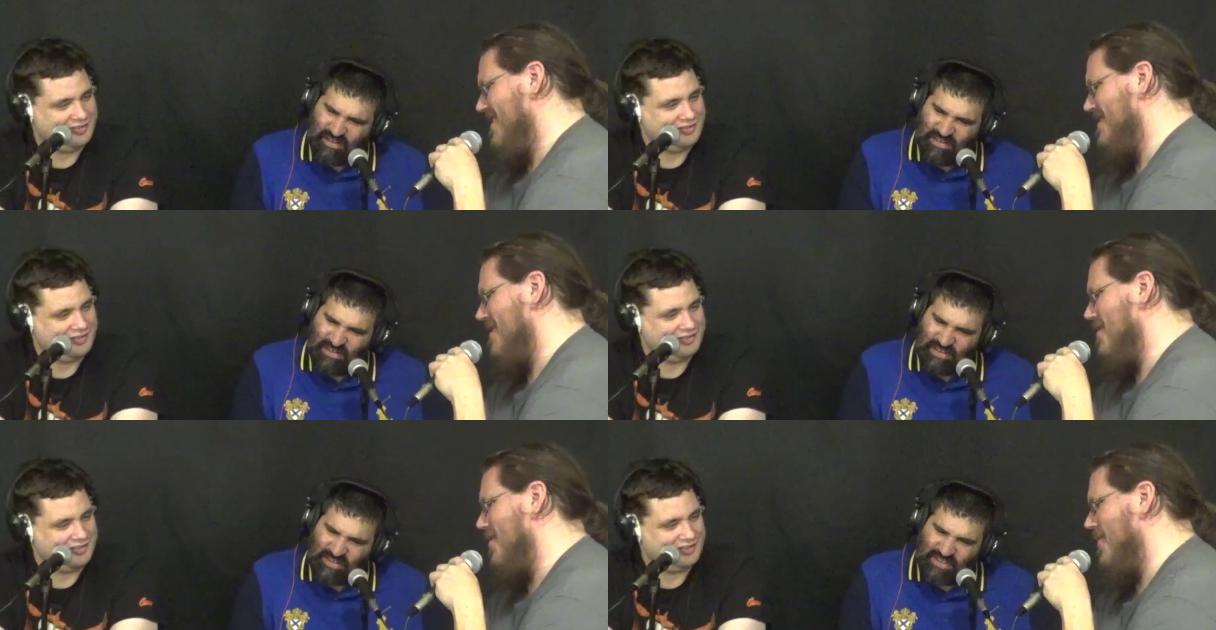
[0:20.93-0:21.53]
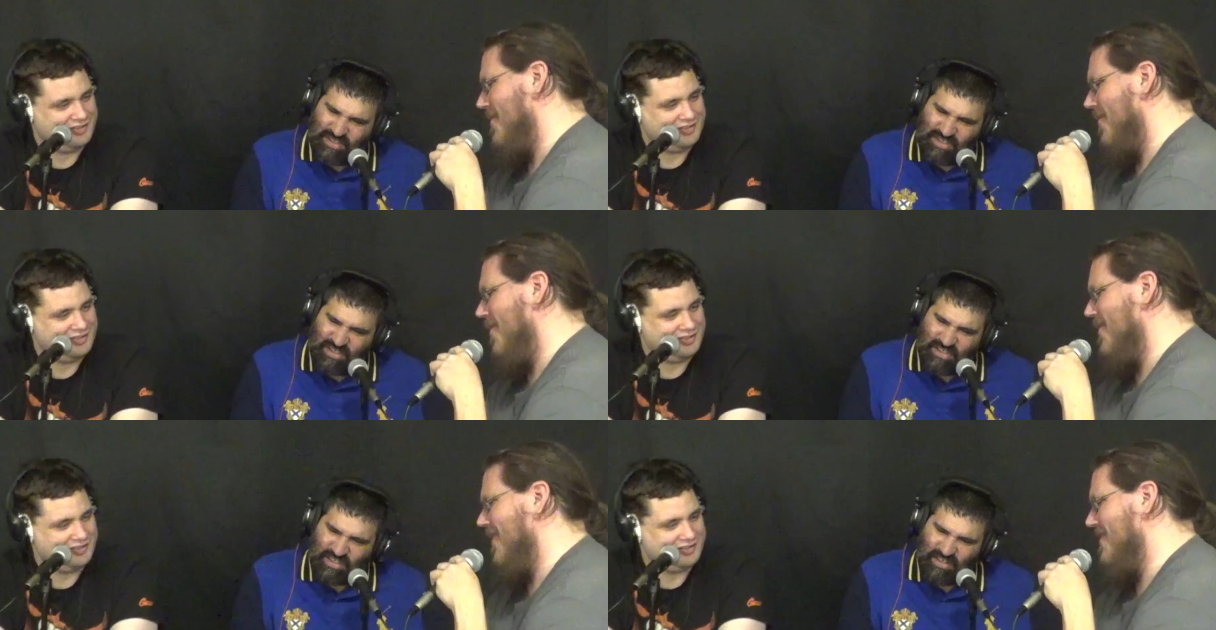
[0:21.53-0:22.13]
Speaker 1: So
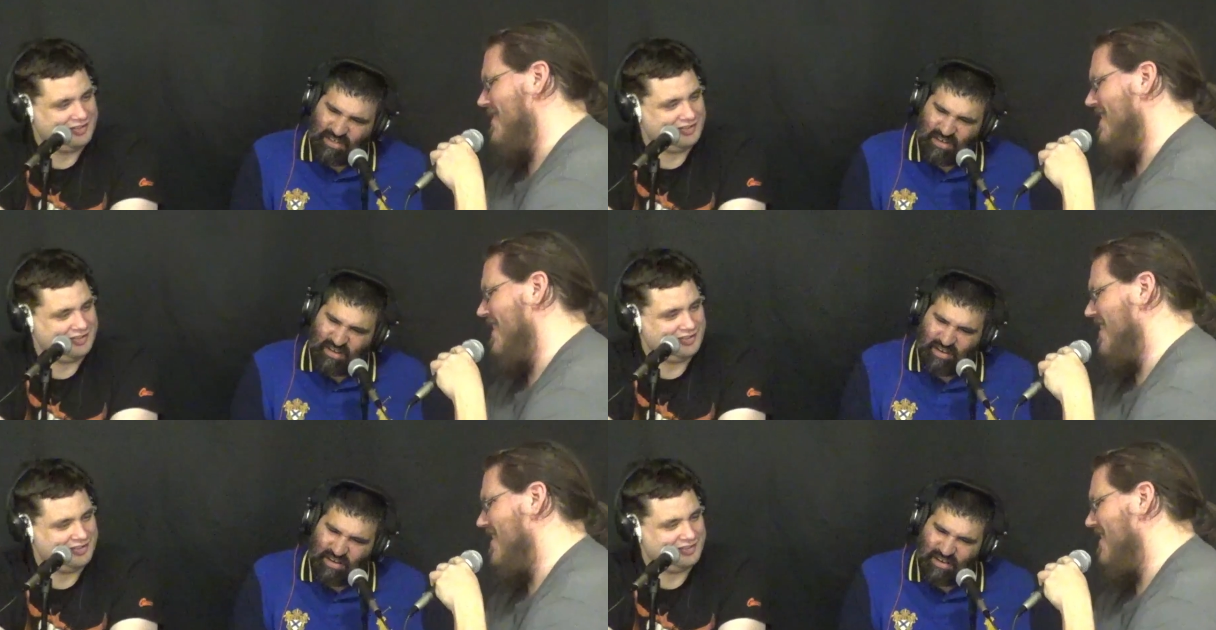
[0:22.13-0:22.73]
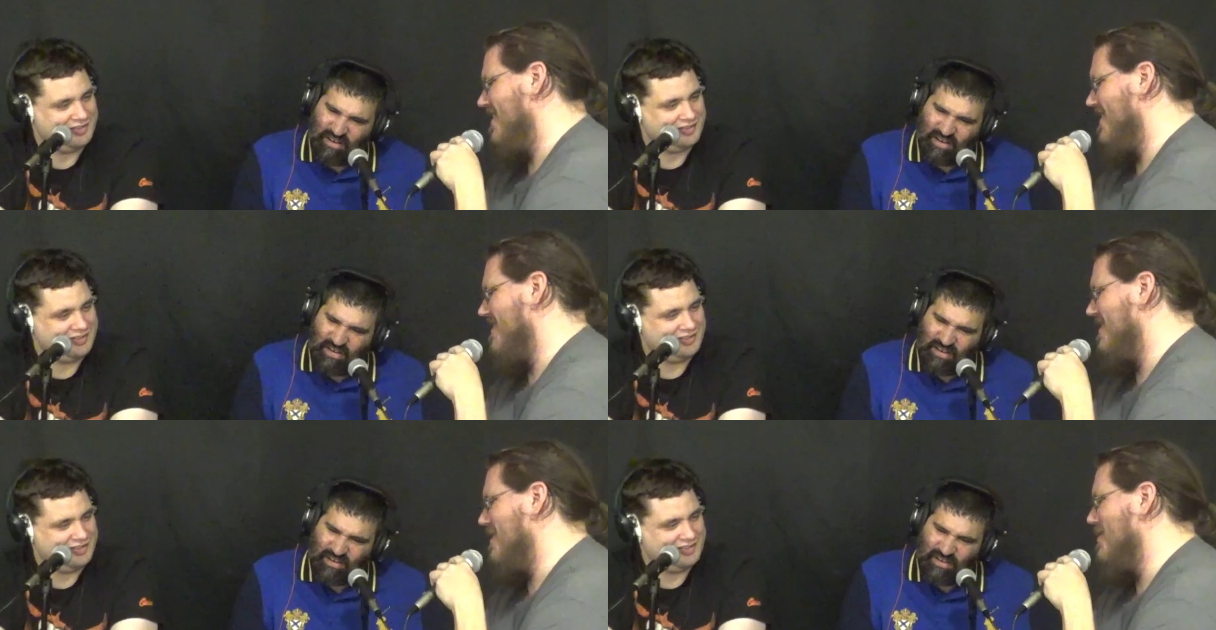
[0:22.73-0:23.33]
what we're seeing here is
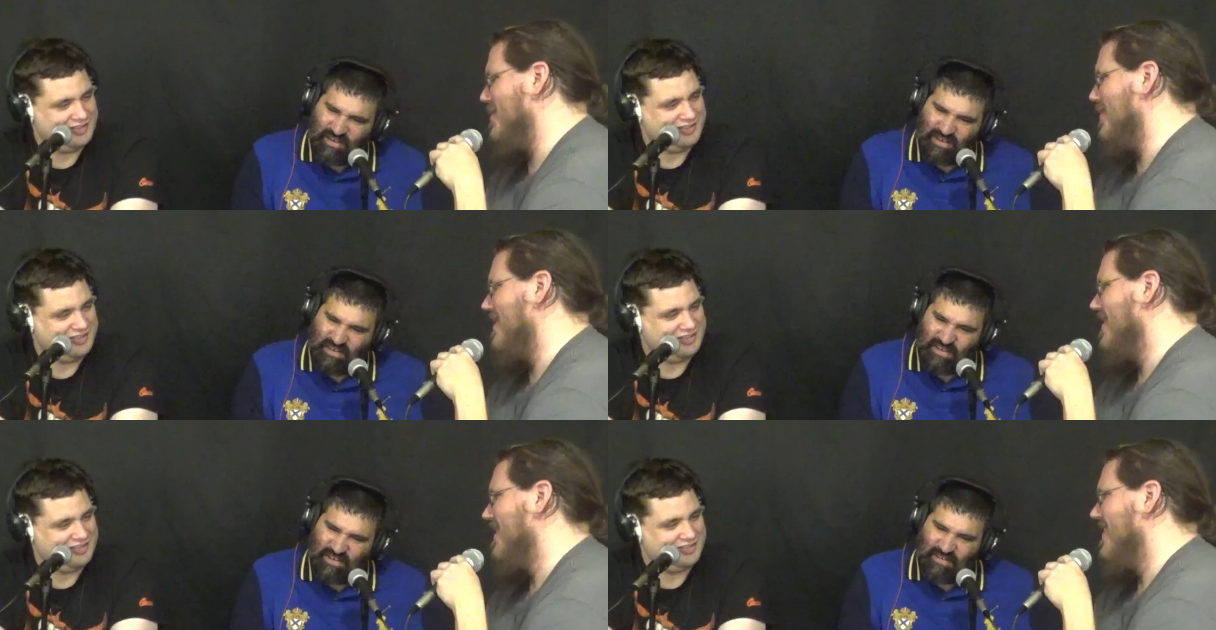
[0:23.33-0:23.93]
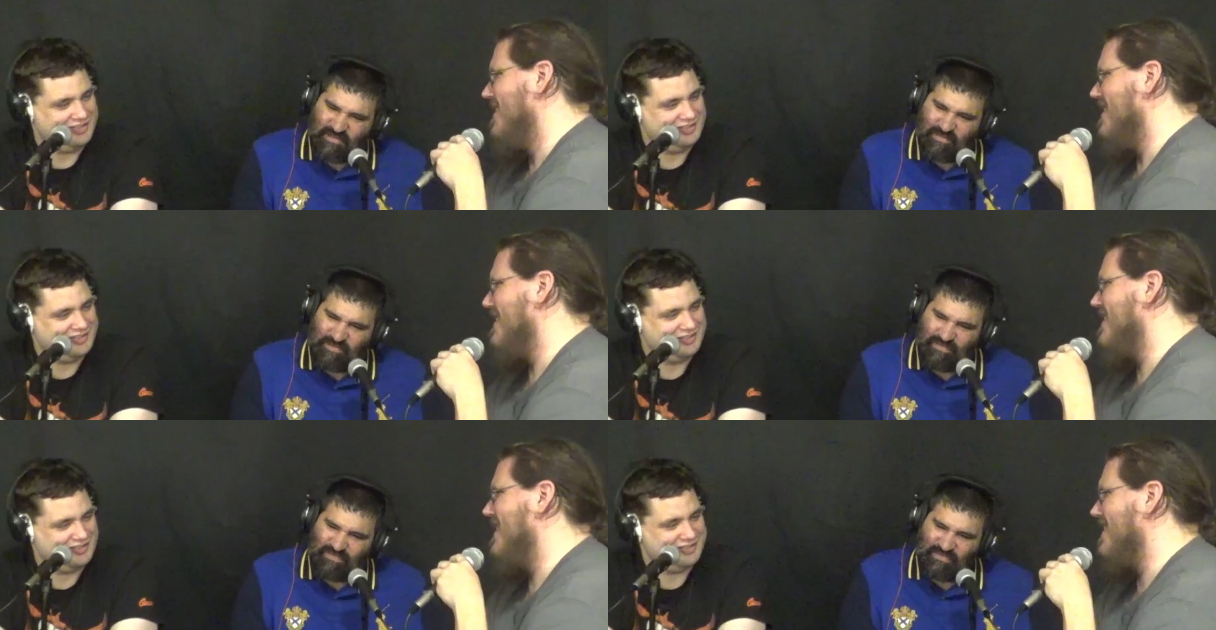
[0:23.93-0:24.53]
this dude
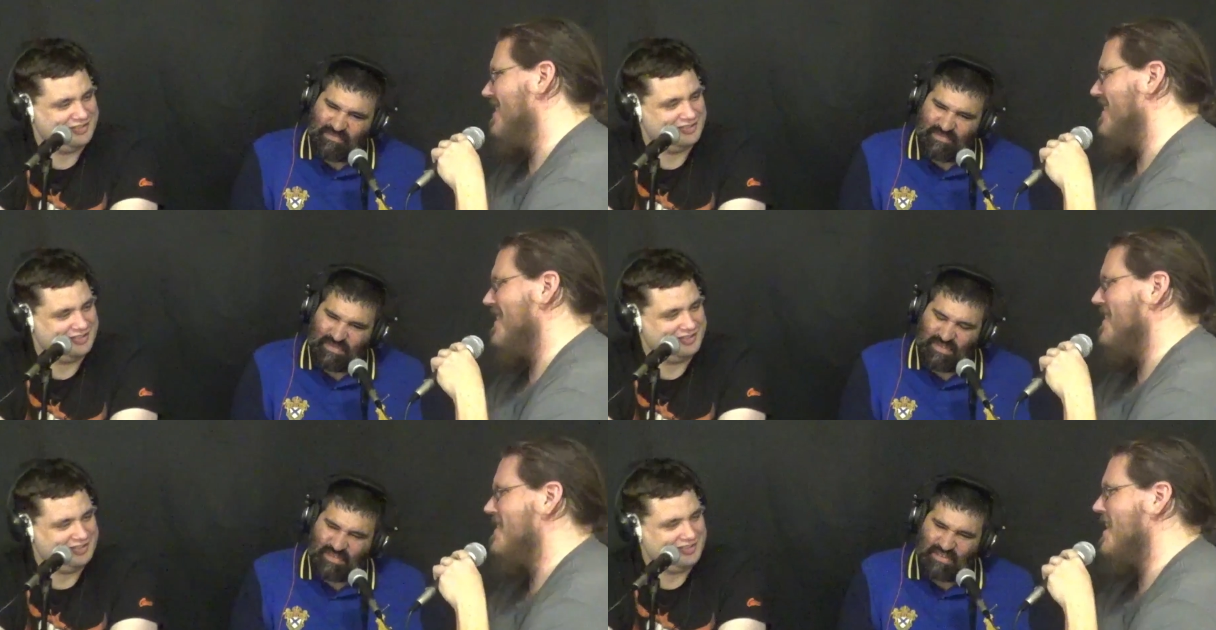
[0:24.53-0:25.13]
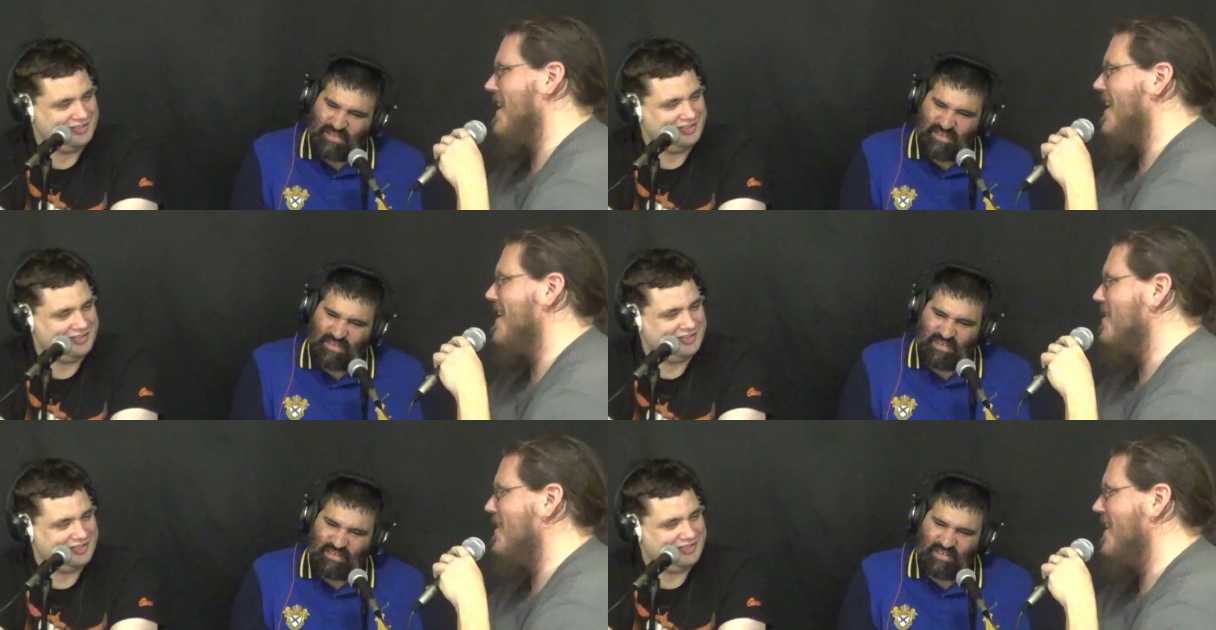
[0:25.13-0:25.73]
sticks his
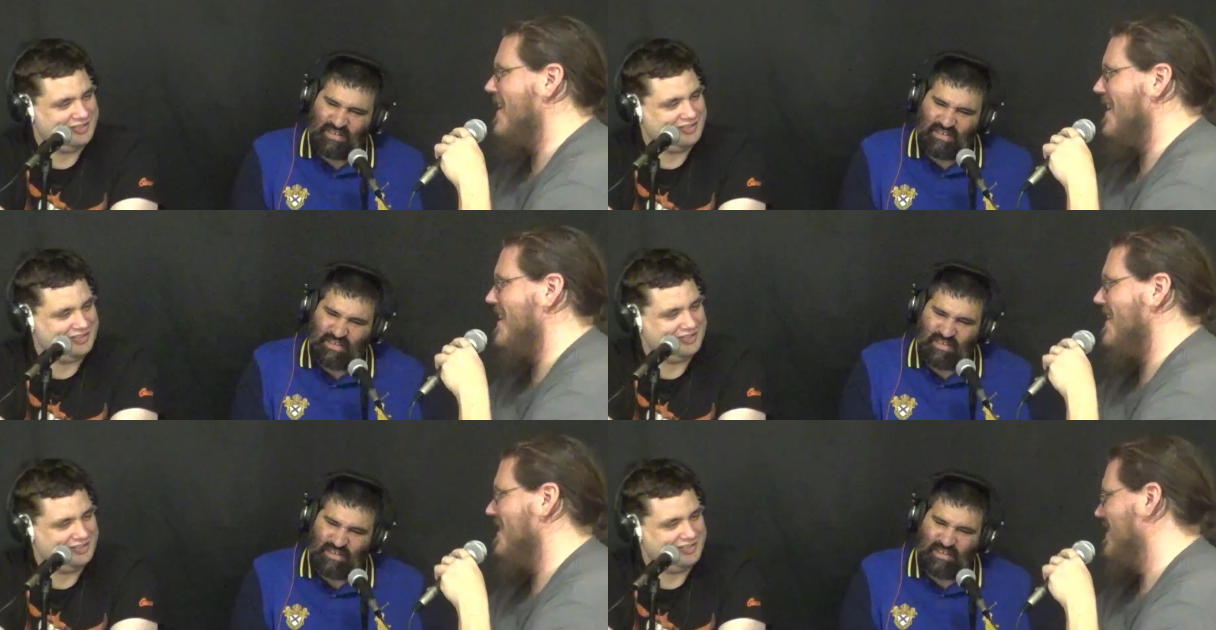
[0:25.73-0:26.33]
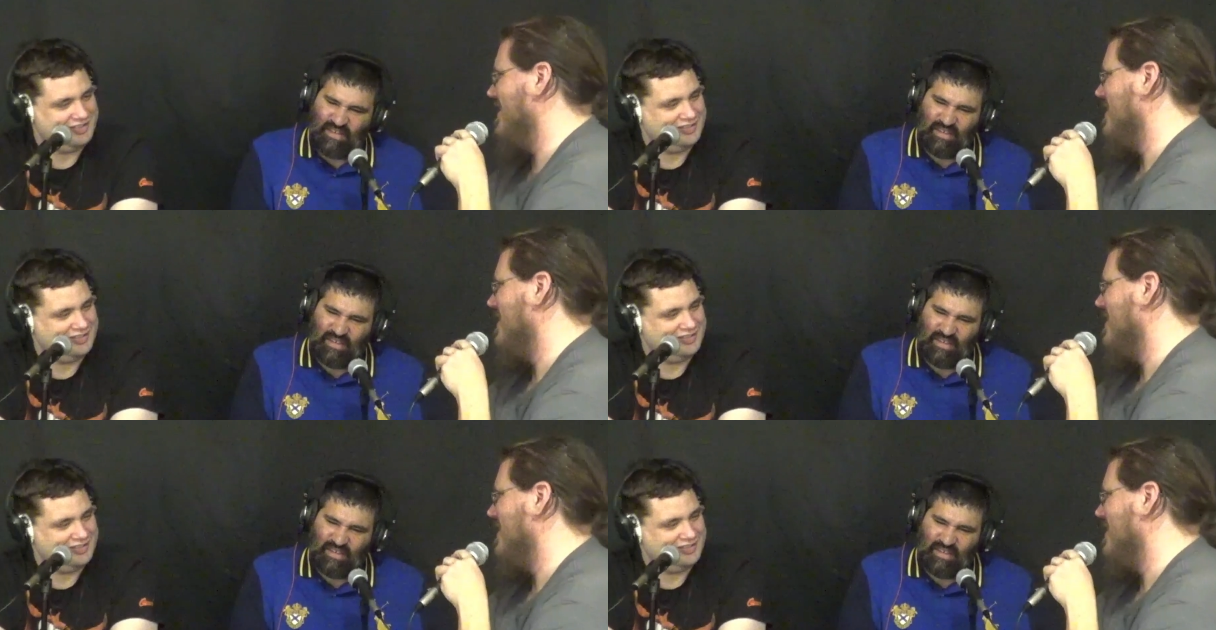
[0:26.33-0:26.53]
entire head